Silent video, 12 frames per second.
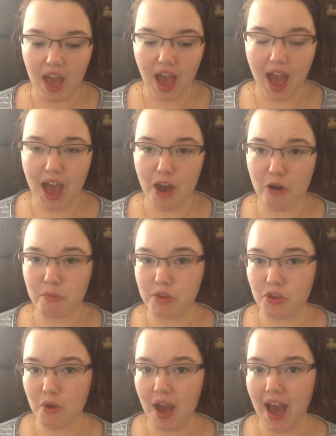I hope
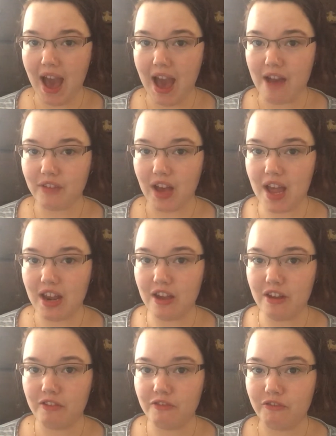you have kind
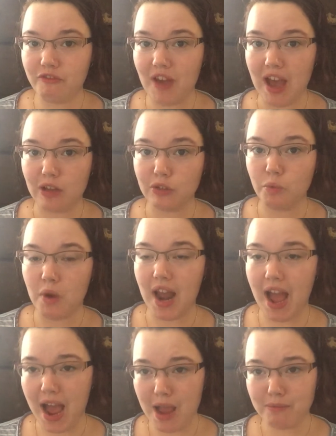of found
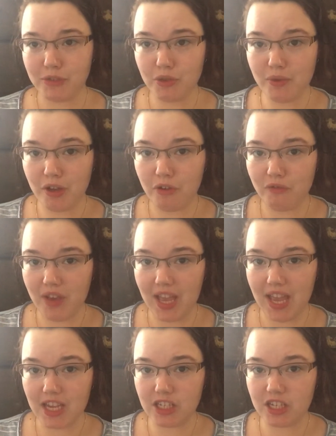what I'm doing on
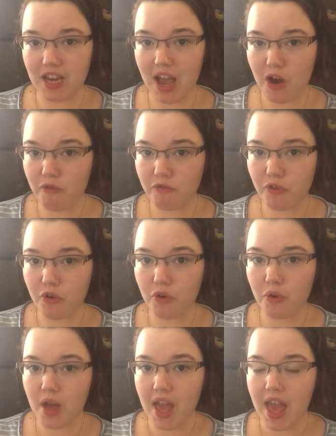vacation
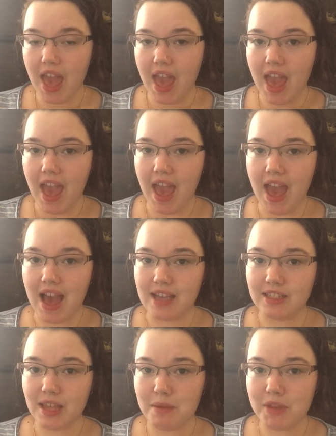helpful,
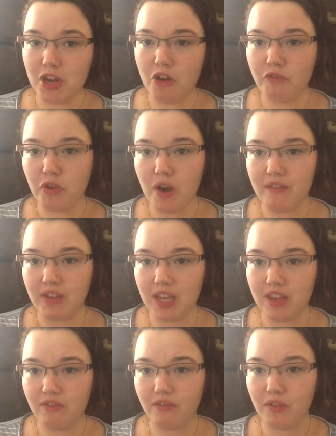and let me know if you have
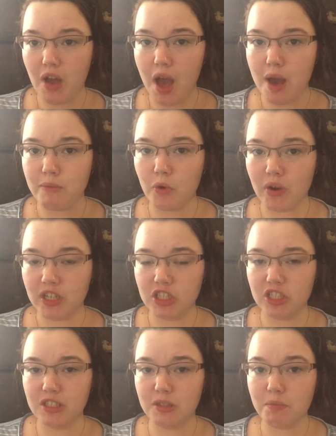any
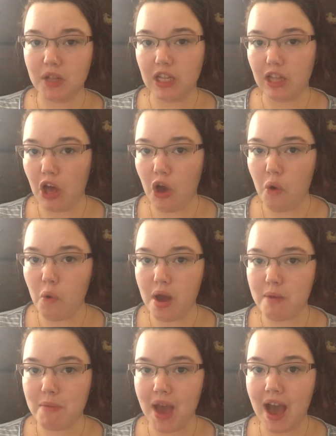questions below
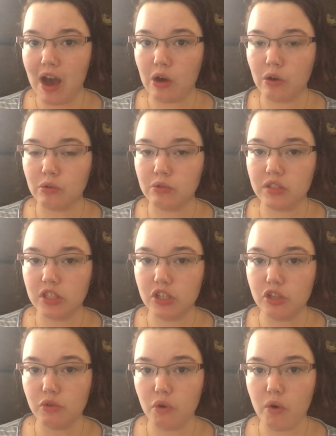about
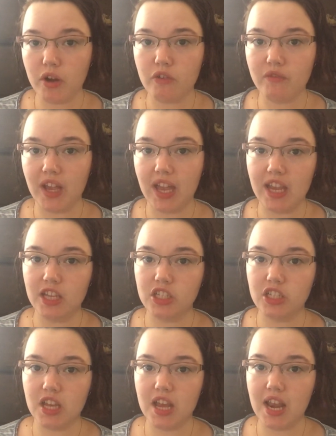you going on
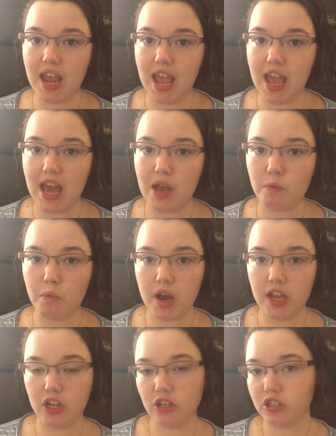vacation and
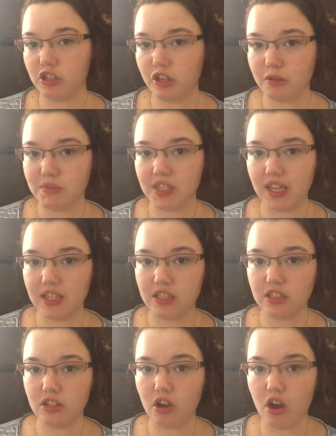what your
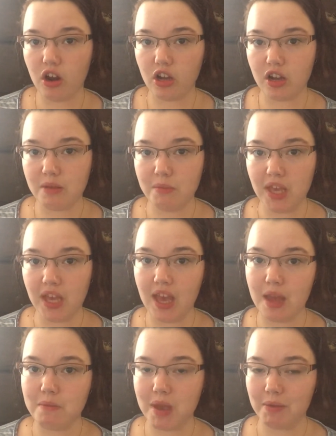circumstances are going to be,
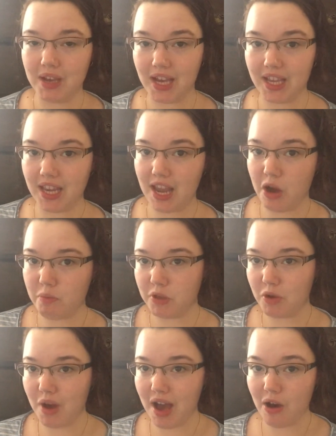and maybe I can help
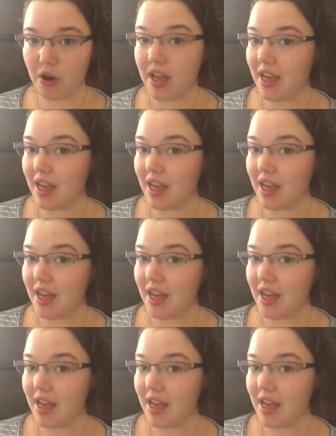you out.